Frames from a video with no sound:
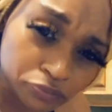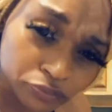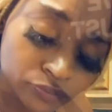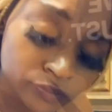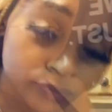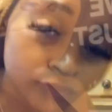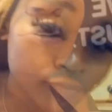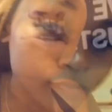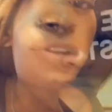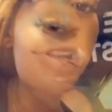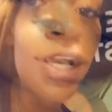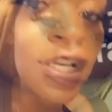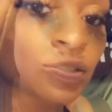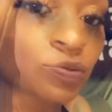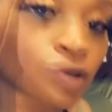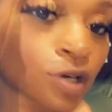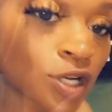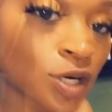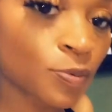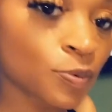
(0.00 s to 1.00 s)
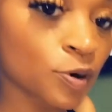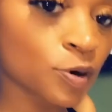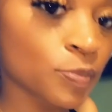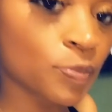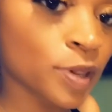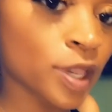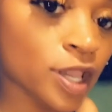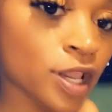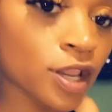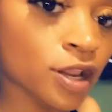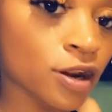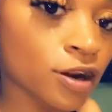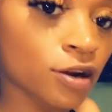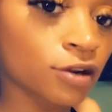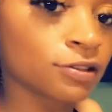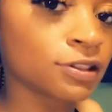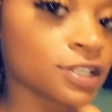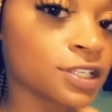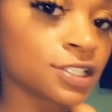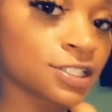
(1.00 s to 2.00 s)
Next, we're gonna prepare the
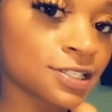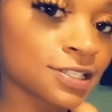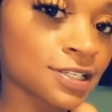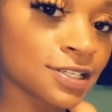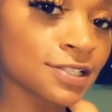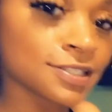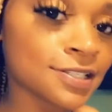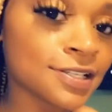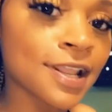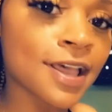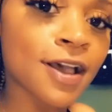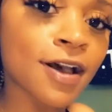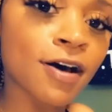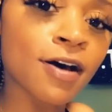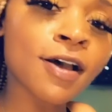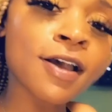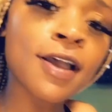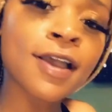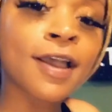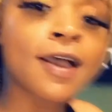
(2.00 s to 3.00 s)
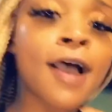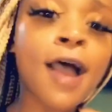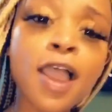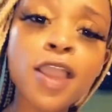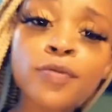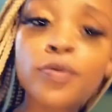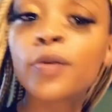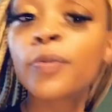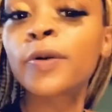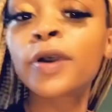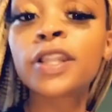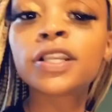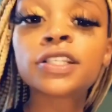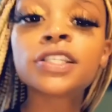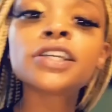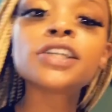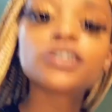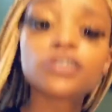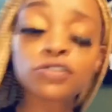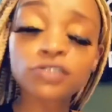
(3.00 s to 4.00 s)
cheese. Now, how you prepare the cheese,
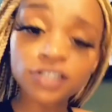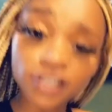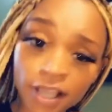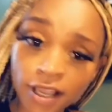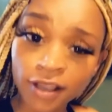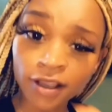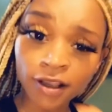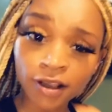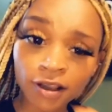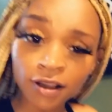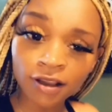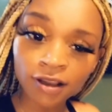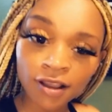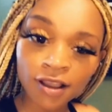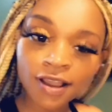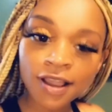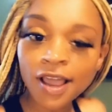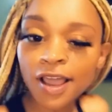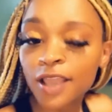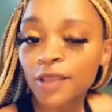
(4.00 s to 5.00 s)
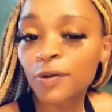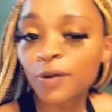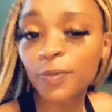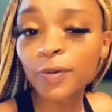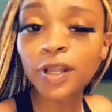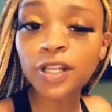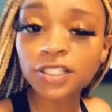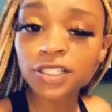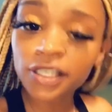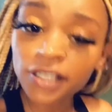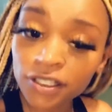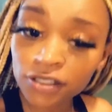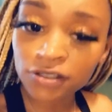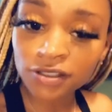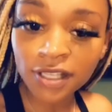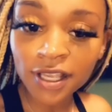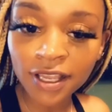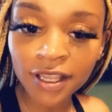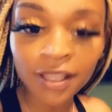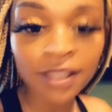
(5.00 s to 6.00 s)
you say? How you prepare the cheese, you say?
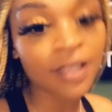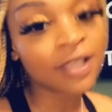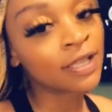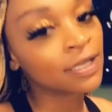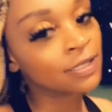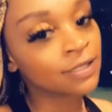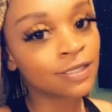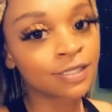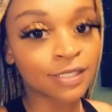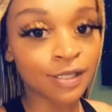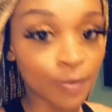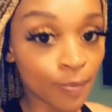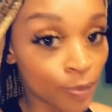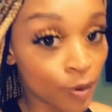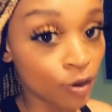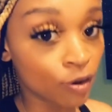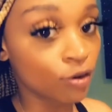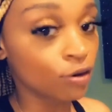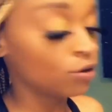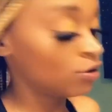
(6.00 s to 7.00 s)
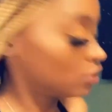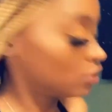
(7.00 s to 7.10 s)
Simple.